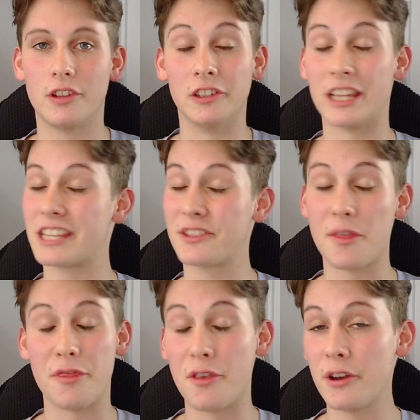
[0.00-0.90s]
Less than
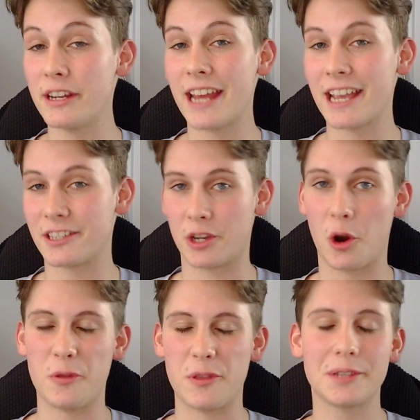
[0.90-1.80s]
30 days
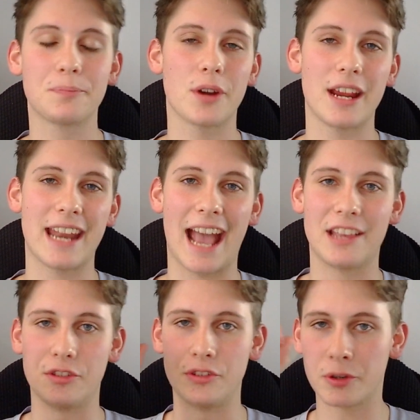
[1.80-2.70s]
ago, this brand had
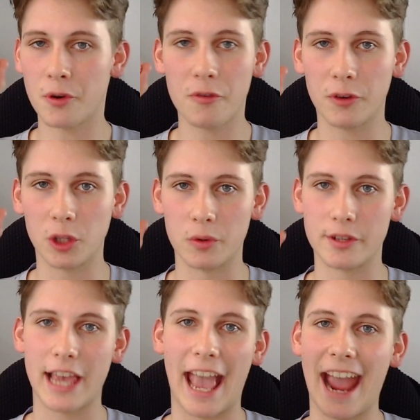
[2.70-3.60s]
zero
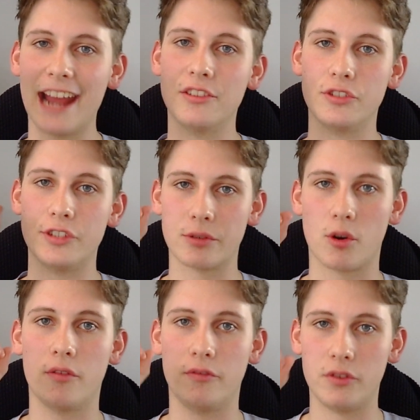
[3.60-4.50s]
followers and
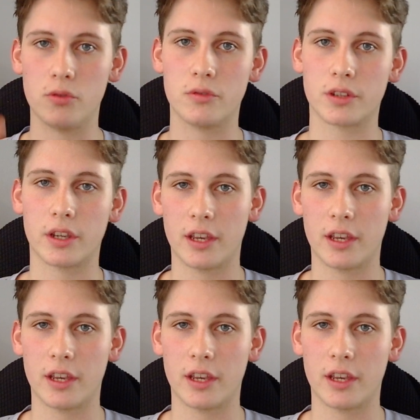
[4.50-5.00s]
zero views.